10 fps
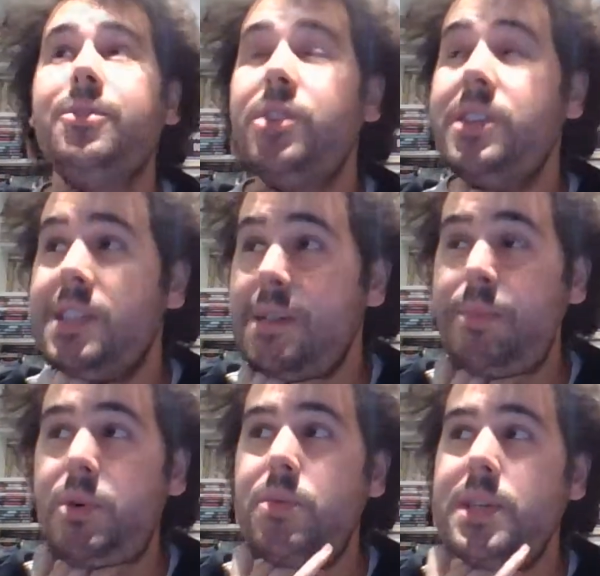For the
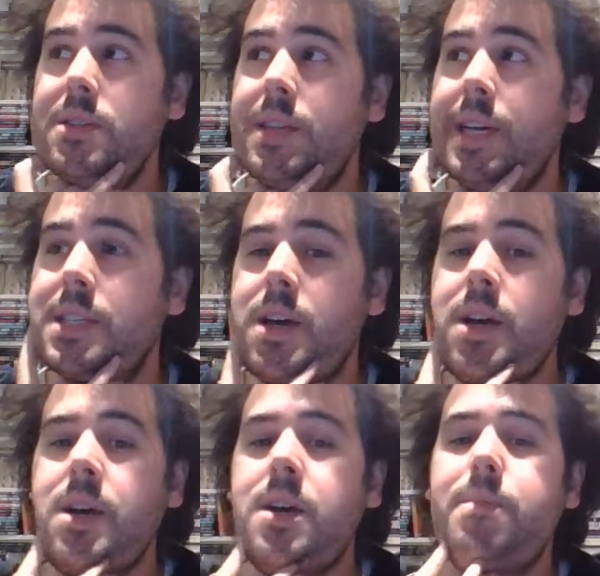simple reason that
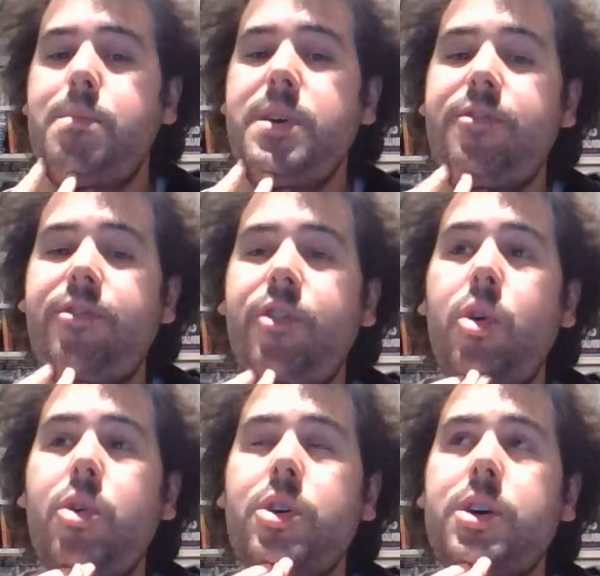
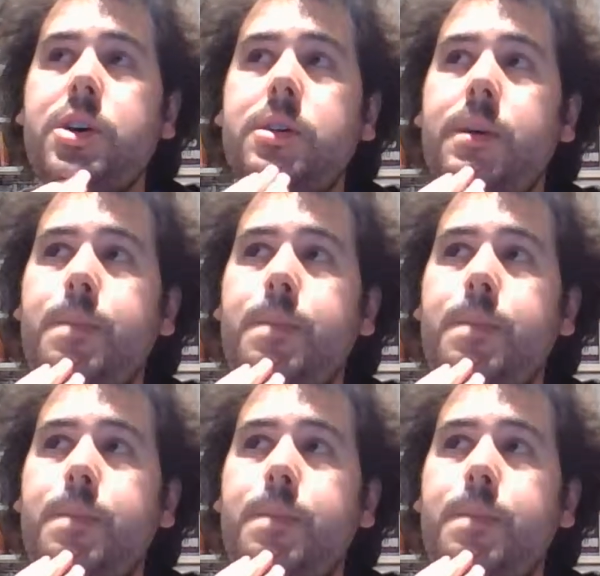before,